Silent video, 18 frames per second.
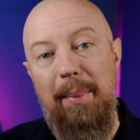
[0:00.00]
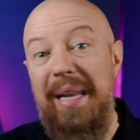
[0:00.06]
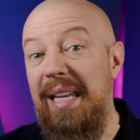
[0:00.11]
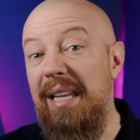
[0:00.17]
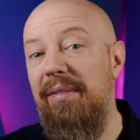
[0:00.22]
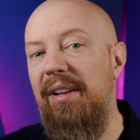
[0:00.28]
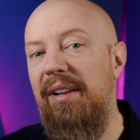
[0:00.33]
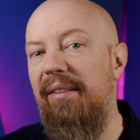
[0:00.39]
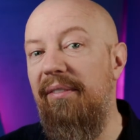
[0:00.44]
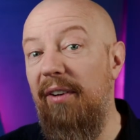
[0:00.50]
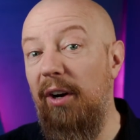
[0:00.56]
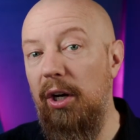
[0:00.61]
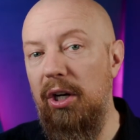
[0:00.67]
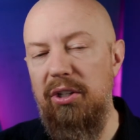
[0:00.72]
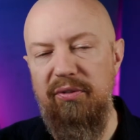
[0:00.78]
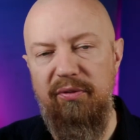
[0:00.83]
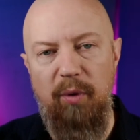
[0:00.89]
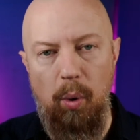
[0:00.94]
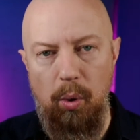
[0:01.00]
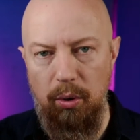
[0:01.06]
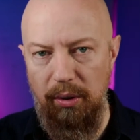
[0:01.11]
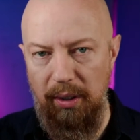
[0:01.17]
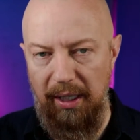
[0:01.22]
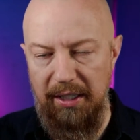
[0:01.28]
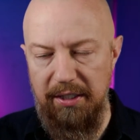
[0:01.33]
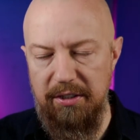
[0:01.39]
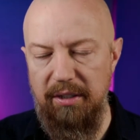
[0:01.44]
even at various focal
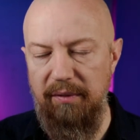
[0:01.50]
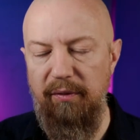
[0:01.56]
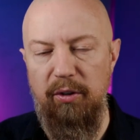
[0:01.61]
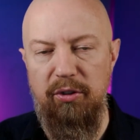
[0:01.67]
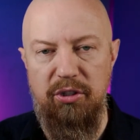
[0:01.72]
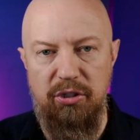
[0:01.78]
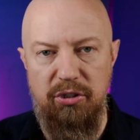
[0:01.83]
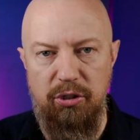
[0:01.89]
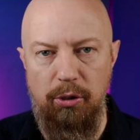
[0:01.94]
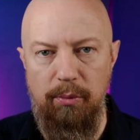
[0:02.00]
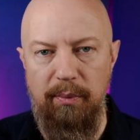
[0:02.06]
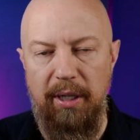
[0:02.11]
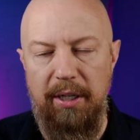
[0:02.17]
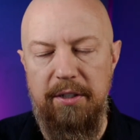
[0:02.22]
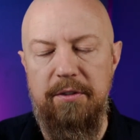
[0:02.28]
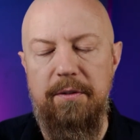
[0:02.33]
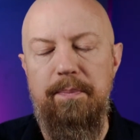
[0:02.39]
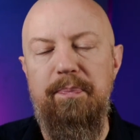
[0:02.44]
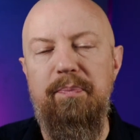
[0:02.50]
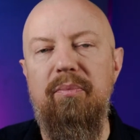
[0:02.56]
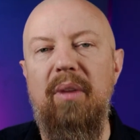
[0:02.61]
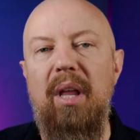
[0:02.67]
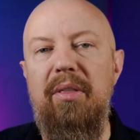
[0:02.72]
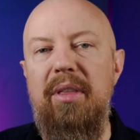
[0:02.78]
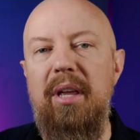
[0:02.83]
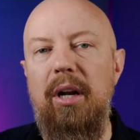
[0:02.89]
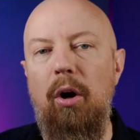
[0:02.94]
lengths, if it's a zoom lens,
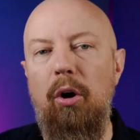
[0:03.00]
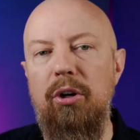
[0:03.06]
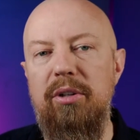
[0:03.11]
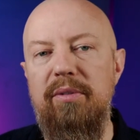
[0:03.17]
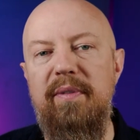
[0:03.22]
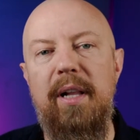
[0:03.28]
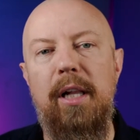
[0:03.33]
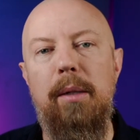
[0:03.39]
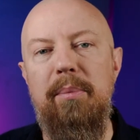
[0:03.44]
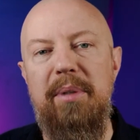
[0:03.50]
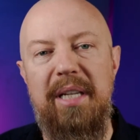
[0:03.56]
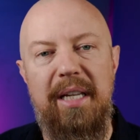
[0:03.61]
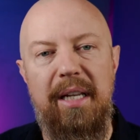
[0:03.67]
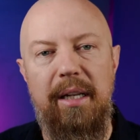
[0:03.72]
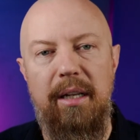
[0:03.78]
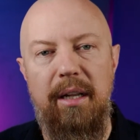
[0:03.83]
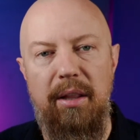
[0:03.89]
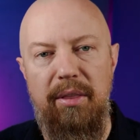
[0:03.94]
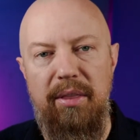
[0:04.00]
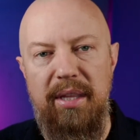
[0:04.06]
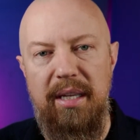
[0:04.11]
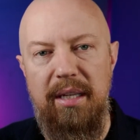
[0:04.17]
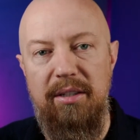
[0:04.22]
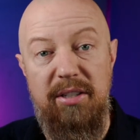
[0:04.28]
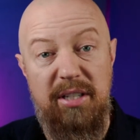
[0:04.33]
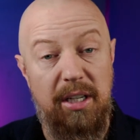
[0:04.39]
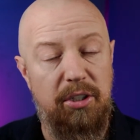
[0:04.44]
that are developed in
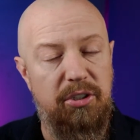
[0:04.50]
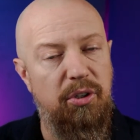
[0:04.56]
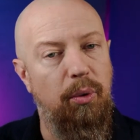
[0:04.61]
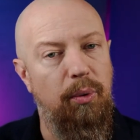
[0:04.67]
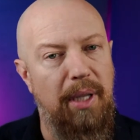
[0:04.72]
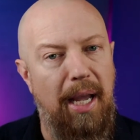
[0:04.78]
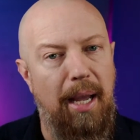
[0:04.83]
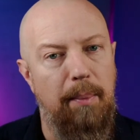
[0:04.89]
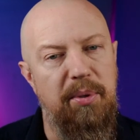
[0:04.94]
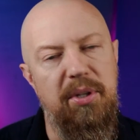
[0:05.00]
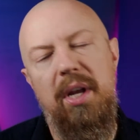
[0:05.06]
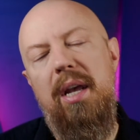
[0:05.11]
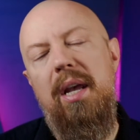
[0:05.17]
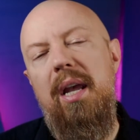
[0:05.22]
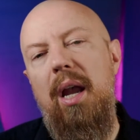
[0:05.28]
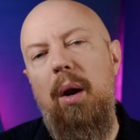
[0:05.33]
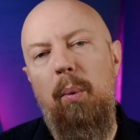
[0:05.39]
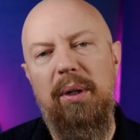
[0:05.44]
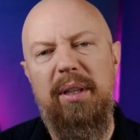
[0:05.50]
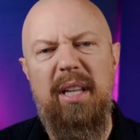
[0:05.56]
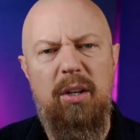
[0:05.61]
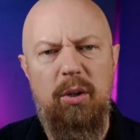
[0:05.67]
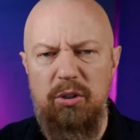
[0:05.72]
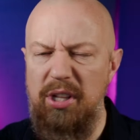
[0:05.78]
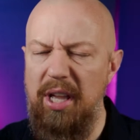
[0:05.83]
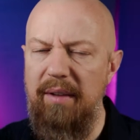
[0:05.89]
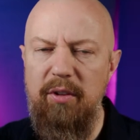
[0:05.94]
the DxO labs. And what they
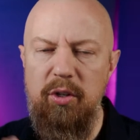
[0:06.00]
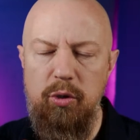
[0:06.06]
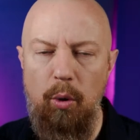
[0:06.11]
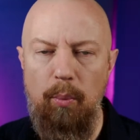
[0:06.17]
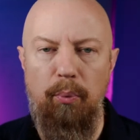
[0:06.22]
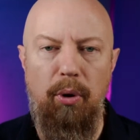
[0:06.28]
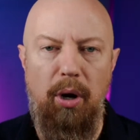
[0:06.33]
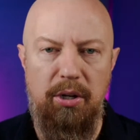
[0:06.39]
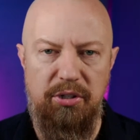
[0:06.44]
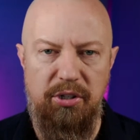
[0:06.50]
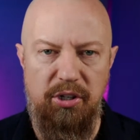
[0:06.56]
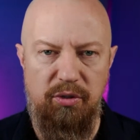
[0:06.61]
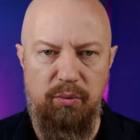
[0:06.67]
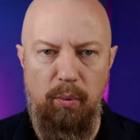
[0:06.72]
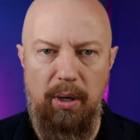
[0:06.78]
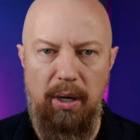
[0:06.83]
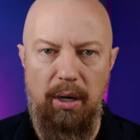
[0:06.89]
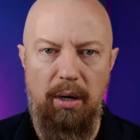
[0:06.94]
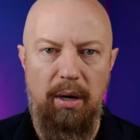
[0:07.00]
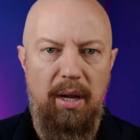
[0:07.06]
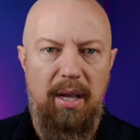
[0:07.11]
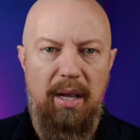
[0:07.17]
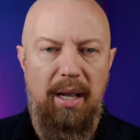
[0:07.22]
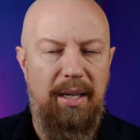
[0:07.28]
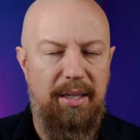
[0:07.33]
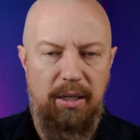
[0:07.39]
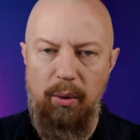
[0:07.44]
do is they have this whole process where,
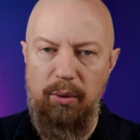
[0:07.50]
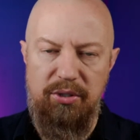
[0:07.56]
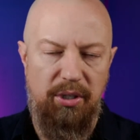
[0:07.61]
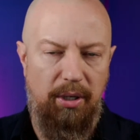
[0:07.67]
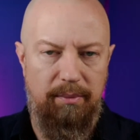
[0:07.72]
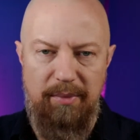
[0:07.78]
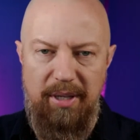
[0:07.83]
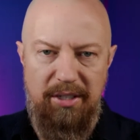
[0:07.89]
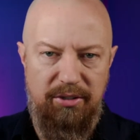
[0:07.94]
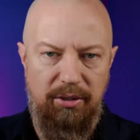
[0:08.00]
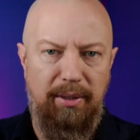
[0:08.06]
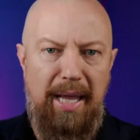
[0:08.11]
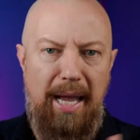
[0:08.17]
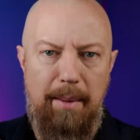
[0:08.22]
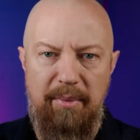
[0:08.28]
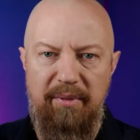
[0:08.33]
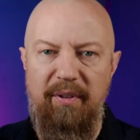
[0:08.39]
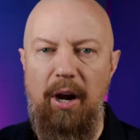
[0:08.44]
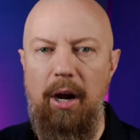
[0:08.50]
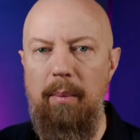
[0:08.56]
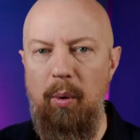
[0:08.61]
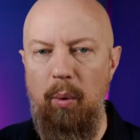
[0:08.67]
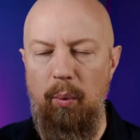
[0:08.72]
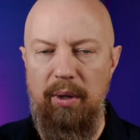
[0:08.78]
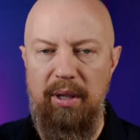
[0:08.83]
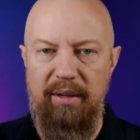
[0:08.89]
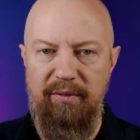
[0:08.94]
it's a lab
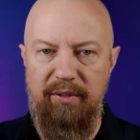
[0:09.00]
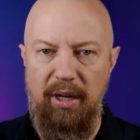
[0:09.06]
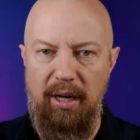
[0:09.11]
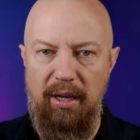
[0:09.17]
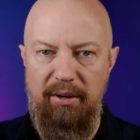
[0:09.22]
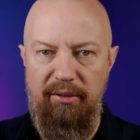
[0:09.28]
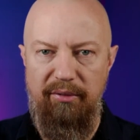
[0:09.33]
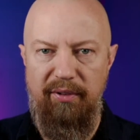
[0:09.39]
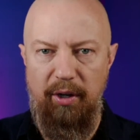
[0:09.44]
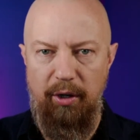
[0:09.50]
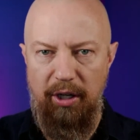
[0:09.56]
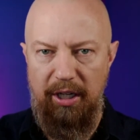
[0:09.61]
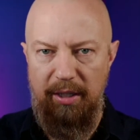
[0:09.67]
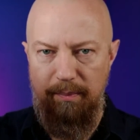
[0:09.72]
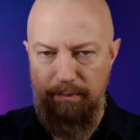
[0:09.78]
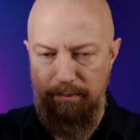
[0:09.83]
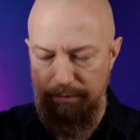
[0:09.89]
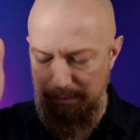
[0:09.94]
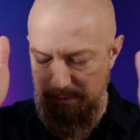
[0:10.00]
environment where they've got a very